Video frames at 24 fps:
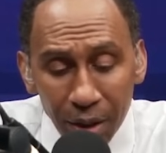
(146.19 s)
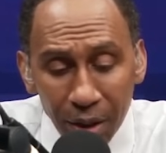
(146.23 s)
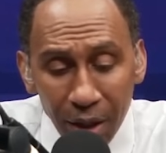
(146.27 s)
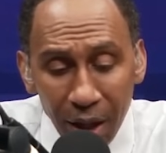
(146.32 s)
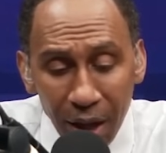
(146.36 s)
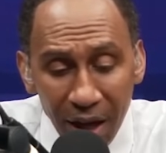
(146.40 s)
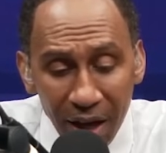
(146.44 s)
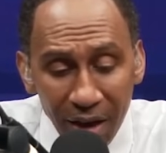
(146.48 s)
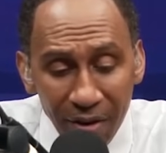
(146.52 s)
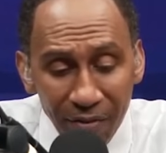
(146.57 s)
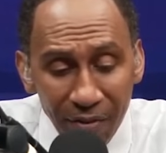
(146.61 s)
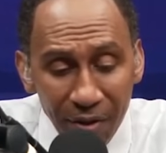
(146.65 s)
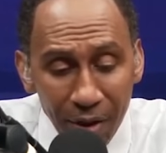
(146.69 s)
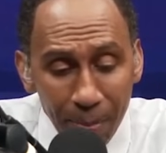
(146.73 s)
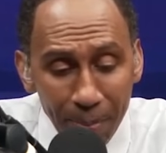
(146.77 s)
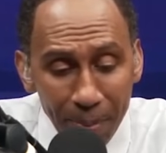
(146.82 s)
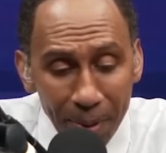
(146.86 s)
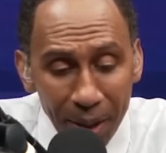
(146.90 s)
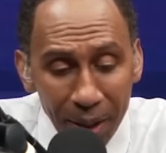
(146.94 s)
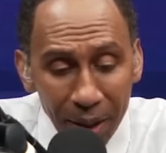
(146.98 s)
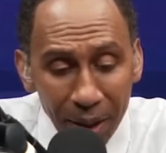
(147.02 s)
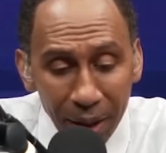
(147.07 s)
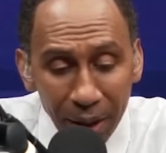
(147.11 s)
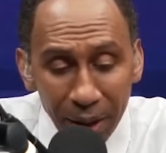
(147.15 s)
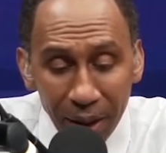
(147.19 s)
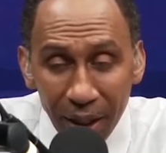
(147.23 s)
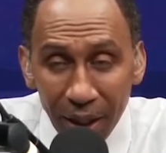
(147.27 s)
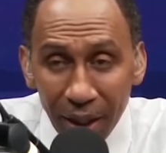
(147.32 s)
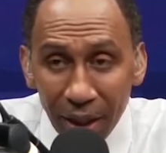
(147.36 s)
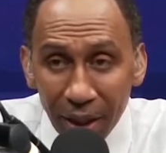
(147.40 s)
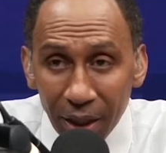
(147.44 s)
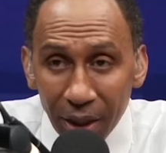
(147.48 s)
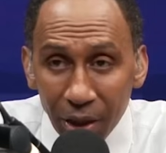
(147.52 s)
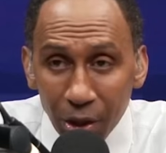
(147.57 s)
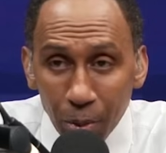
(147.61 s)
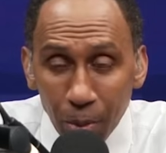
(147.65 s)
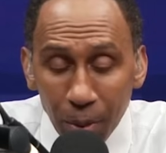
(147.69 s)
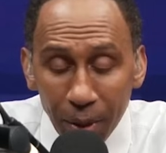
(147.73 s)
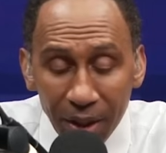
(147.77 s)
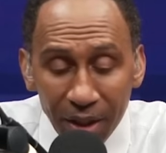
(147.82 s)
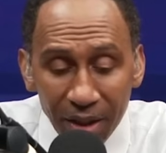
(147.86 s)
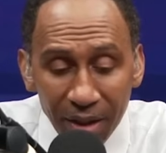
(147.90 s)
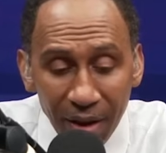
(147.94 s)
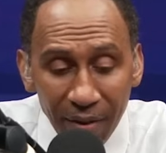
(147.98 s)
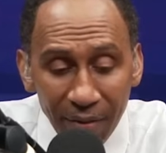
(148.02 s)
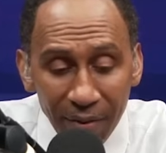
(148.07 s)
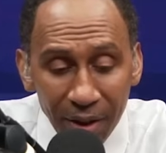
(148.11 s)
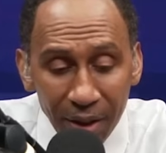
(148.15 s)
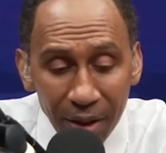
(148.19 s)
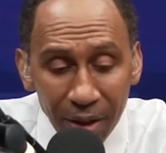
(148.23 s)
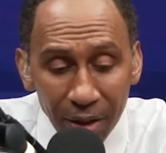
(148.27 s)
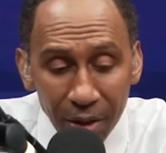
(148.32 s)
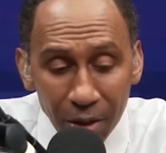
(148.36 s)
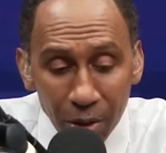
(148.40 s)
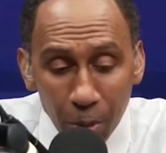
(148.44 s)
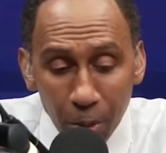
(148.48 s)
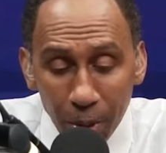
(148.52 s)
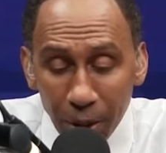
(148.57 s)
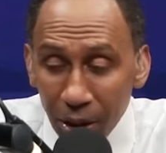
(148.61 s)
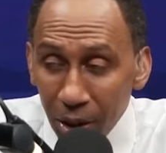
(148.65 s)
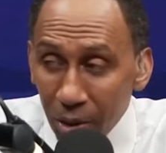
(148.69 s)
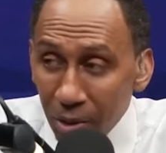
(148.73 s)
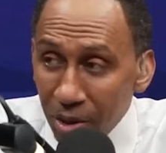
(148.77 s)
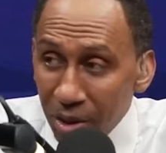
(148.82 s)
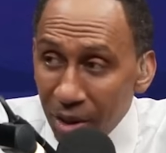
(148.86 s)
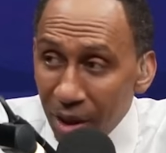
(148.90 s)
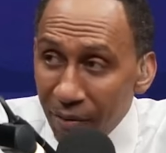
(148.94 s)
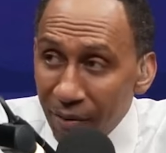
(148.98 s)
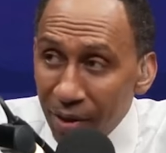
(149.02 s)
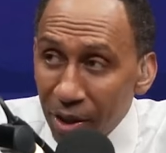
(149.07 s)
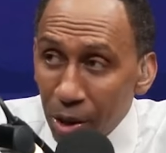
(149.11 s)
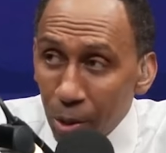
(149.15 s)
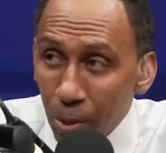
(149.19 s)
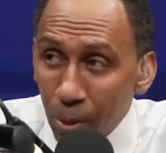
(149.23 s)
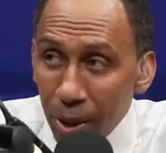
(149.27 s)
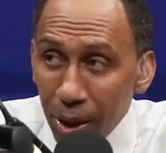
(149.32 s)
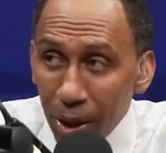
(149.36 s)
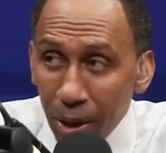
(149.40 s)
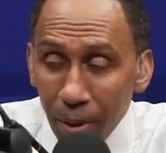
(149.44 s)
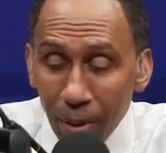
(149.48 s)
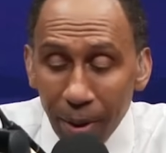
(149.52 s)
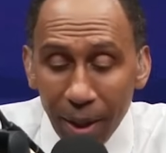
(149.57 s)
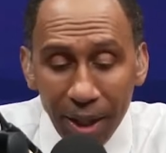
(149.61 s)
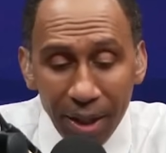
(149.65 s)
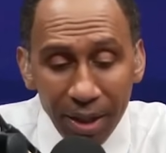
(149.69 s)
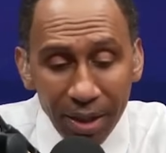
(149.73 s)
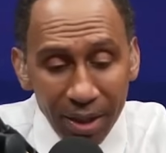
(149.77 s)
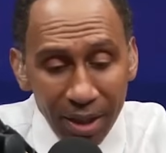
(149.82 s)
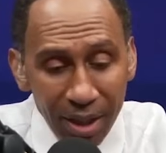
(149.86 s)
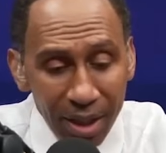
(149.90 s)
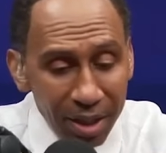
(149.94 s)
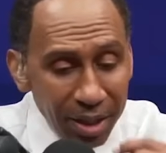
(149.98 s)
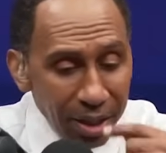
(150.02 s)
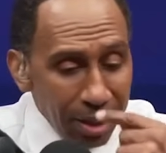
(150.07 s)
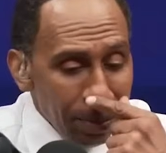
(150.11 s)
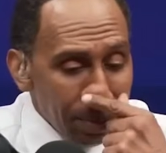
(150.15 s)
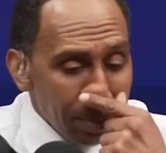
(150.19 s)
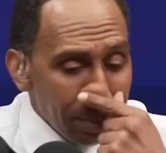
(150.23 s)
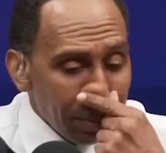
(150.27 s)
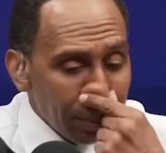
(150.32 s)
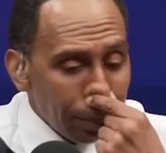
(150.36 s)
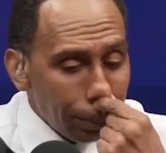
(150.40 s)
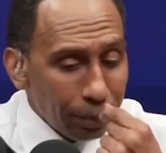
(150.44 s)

the MVP of the league in the 2007-2008 season.